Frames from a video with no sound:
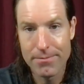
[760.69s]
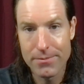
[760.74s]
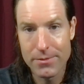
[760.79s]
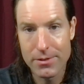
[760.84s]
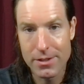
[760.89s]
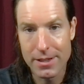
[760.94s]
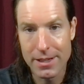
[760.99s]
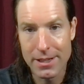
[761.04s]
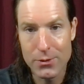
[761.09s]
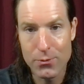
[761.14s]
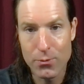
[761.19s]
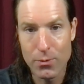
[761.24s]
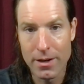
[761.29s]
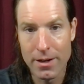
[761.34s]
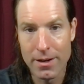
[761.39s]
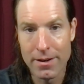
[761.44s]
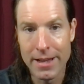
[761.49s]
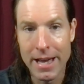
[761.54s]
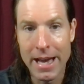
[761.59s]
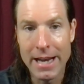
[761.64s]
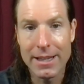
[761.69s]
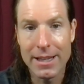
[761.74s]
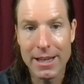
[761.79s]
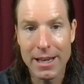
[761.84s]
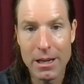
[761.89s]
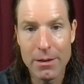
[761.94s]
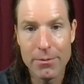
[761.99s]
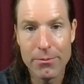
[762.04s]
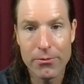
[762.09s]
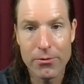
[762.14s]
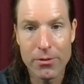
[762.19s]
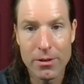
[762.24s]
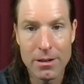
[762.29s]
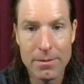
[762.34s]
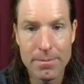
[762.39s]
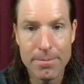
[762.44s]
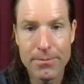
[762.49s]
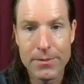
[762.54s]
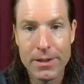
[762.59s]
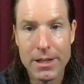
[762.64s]
So that's where that came
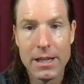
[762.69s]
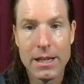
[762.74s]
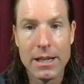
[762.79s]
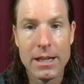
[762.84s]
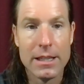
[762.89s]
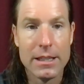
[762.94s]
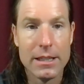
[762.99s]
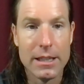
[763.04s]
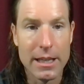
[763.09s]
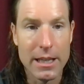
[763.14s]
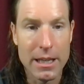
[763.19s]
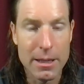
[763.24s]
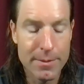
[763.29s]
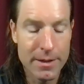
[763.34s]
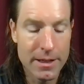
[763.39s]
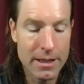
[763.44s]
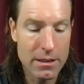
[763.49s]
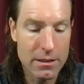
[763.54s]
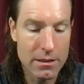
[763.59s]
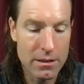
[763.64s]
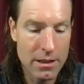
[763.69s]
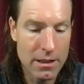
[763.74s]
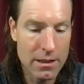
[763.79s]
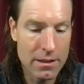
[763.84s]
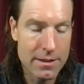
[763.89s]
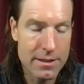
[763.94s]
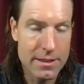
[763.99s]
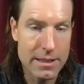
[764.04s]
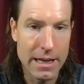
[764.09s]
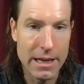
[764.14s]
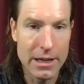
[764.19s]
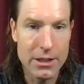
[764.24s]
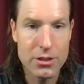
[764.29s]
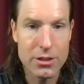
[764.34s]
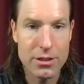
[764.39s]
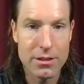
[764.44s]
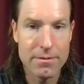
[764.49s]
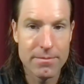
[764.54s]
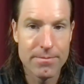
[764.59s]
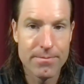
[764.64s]
from, imminent lawless
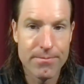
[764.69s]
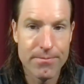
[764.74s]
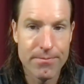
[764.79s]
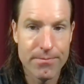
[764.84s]
action.